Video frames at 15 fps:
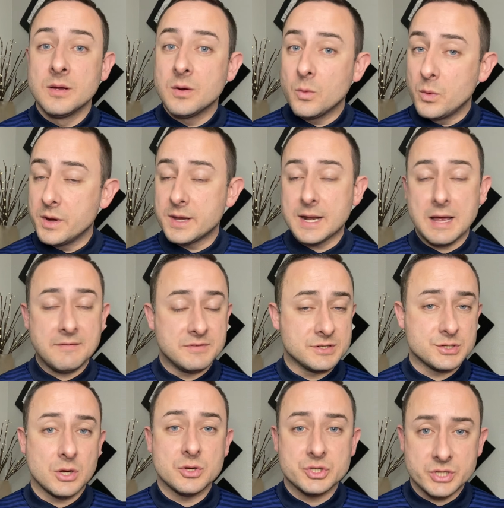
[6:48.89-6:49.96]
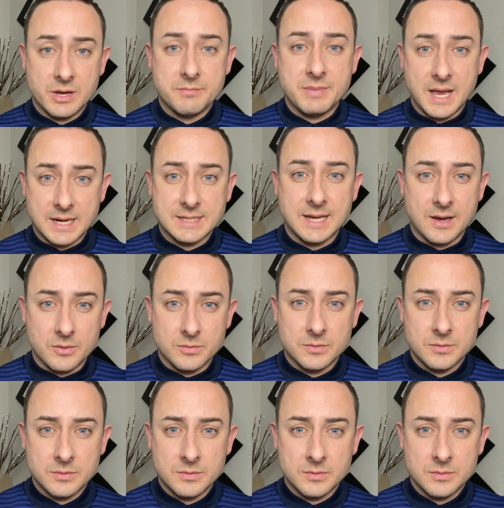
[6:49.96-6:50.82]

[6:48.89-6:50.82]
we could have this all shut back down.